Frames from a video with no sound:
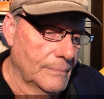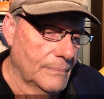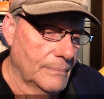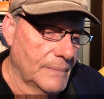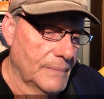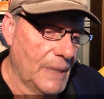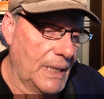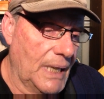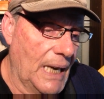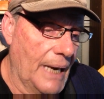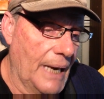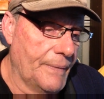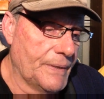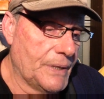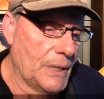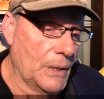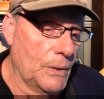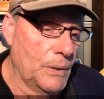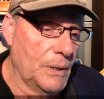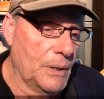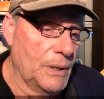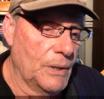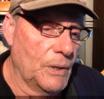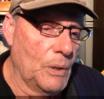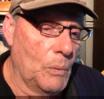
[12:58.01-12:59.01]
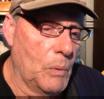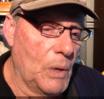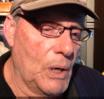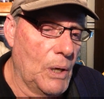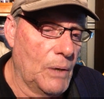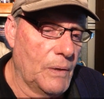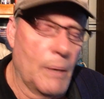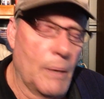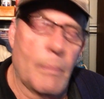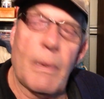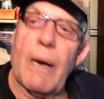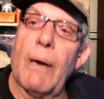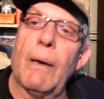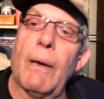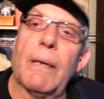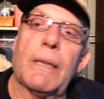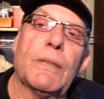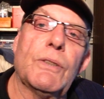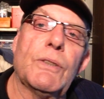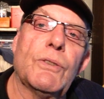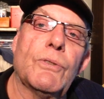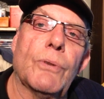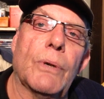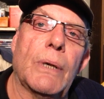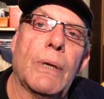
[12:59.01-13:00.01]
They gave us a look into the world, the
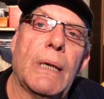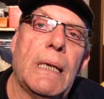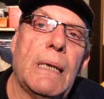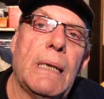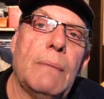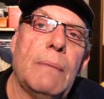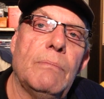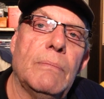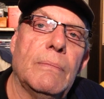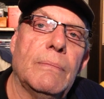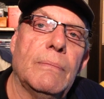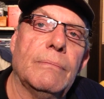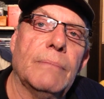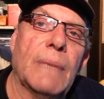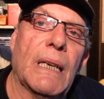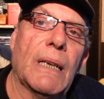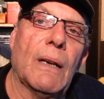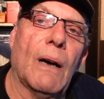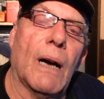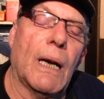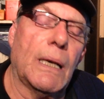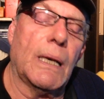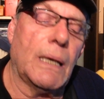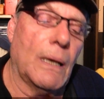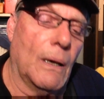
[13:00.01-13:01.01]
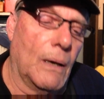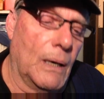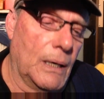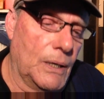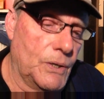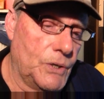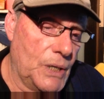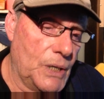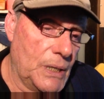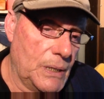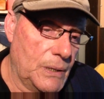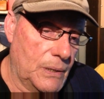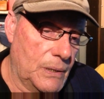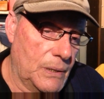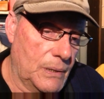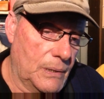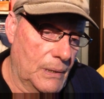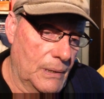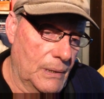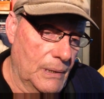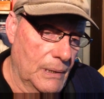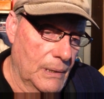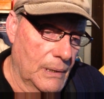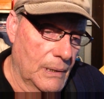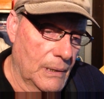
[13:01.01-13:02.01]
American dream and ideologies,
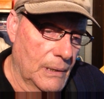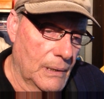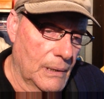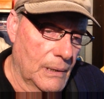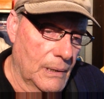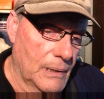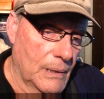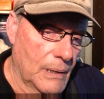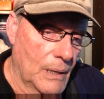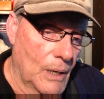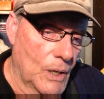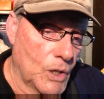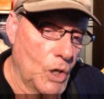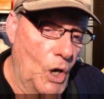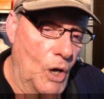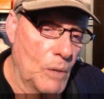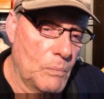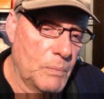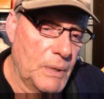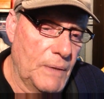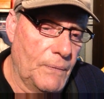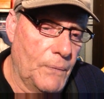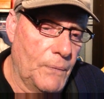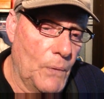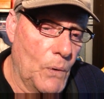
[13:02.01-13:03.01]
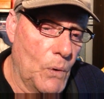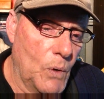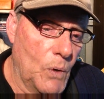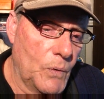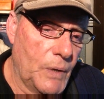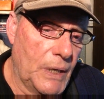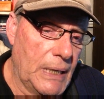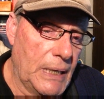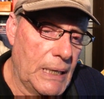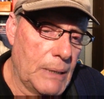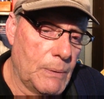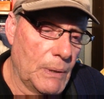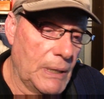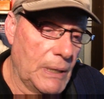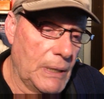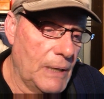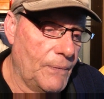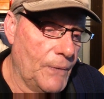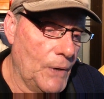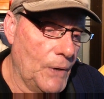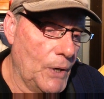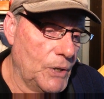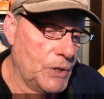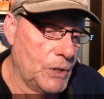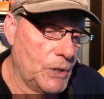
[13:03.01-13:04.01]
long before the equally
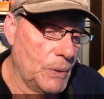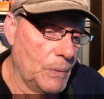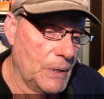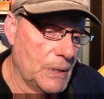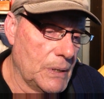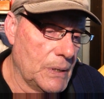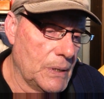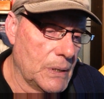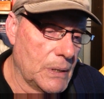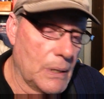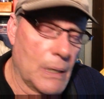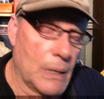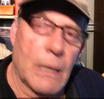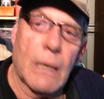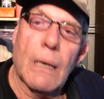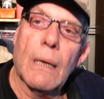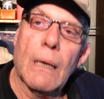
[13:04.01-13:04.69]
virtuous